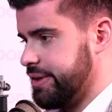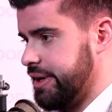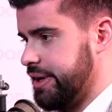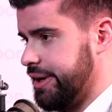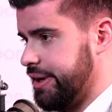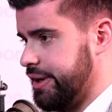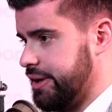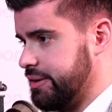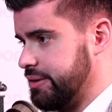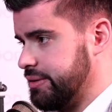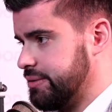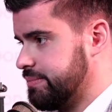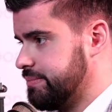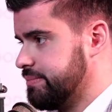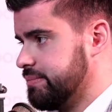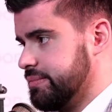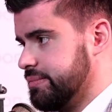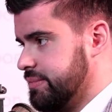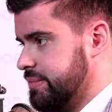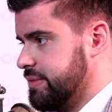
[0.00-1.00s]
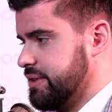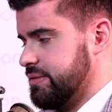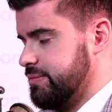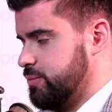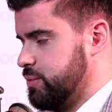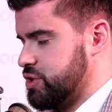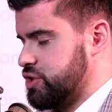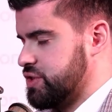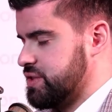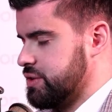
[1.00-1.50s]
and
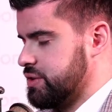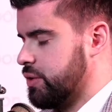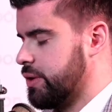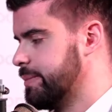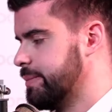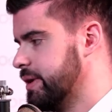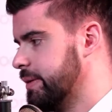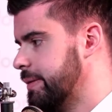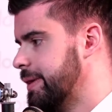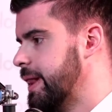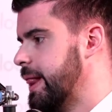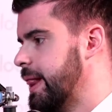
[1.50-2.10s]
which is normal.